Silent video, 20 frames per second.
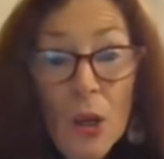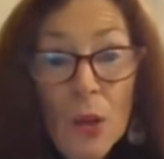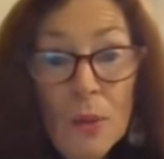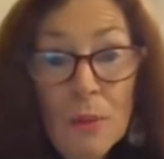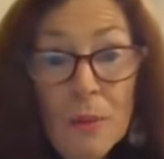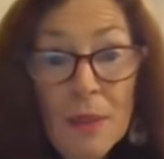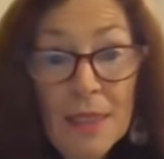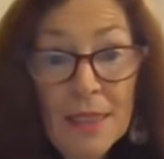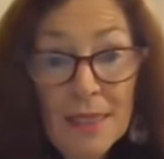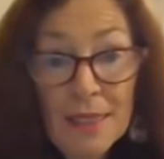
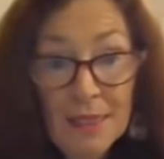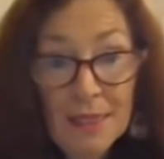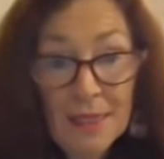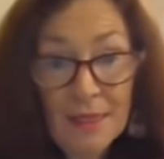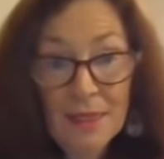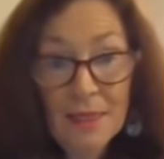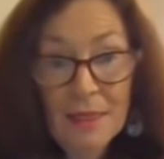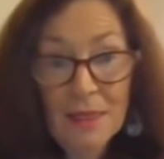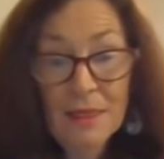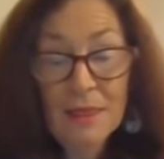
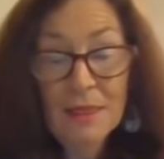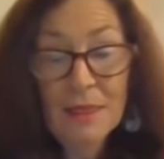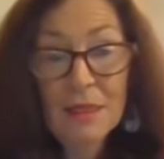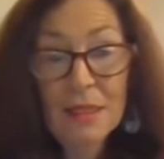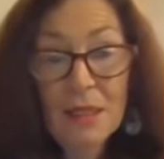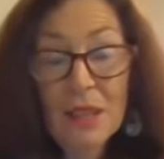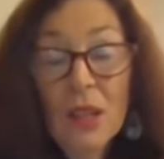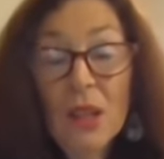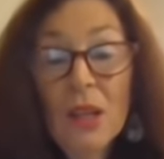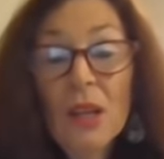homelessness.
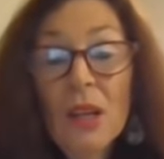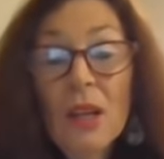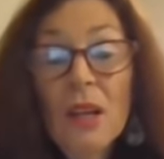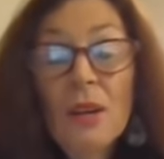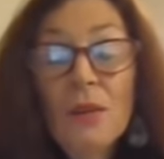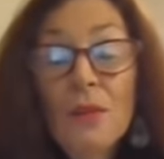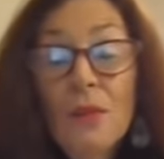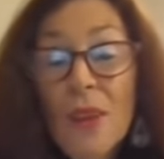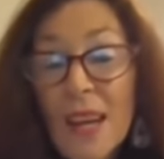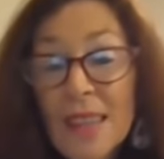
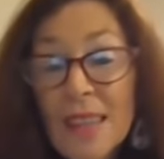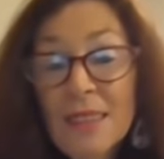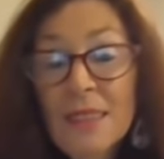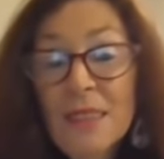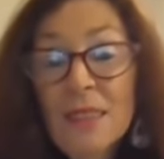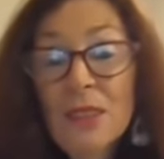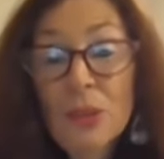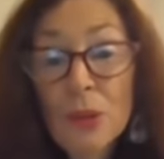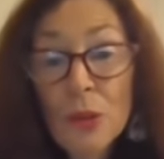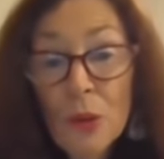
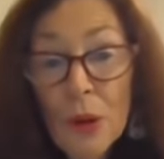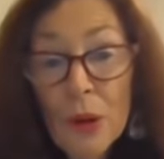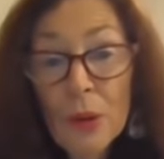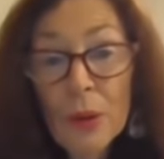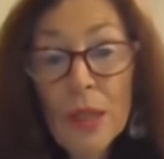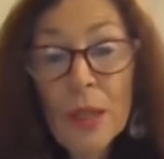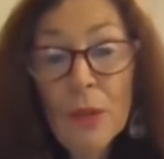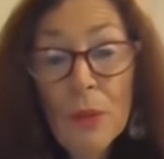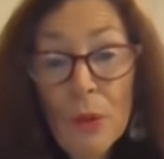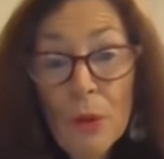Fastest
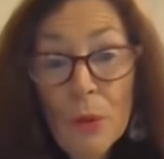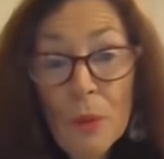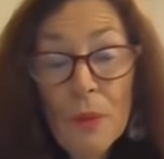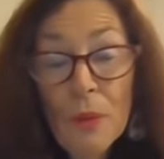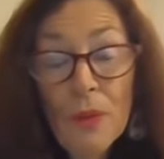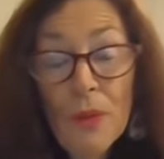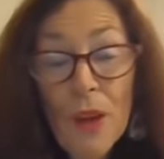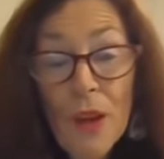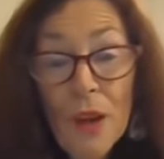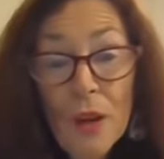growing group
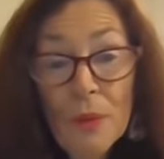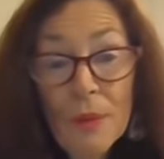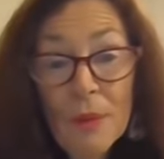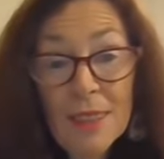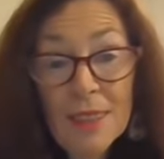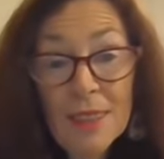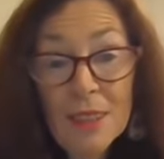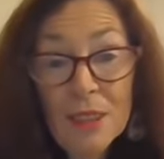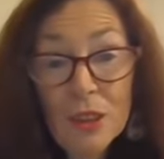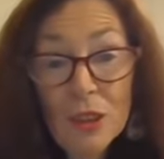of
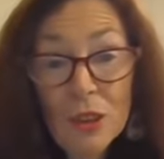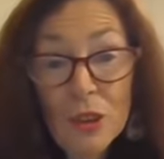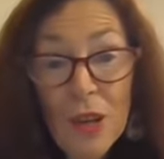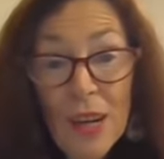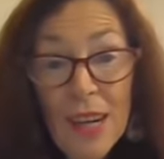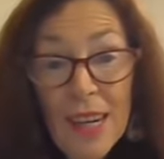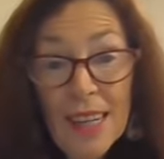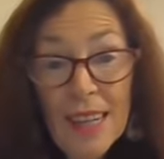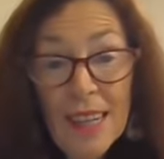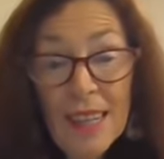homeless in
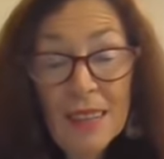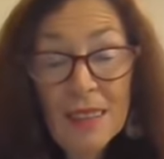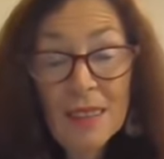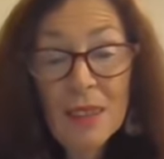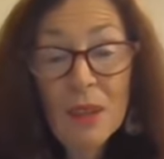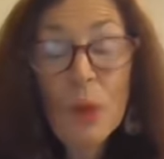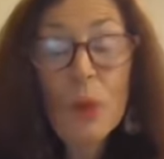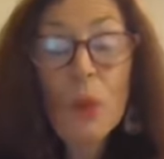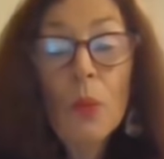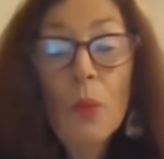Australia,
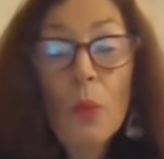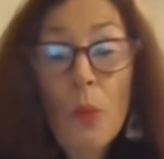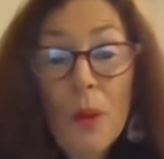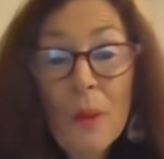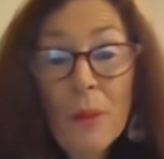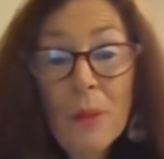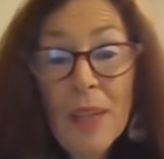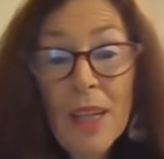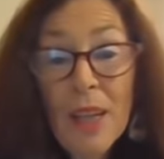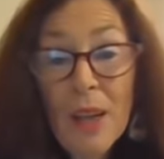
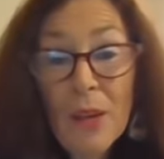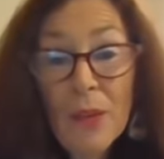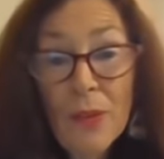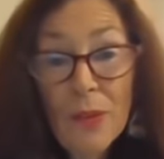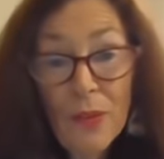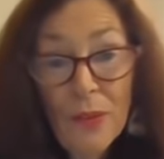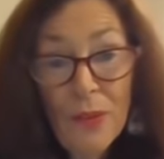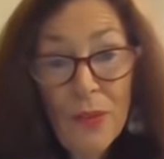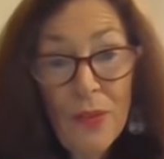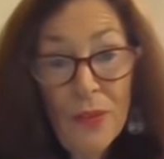women over
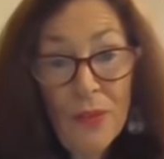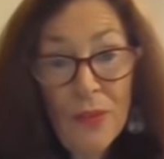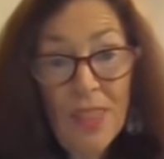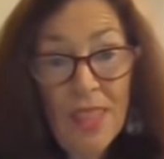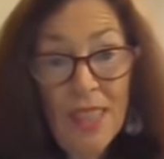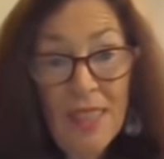50.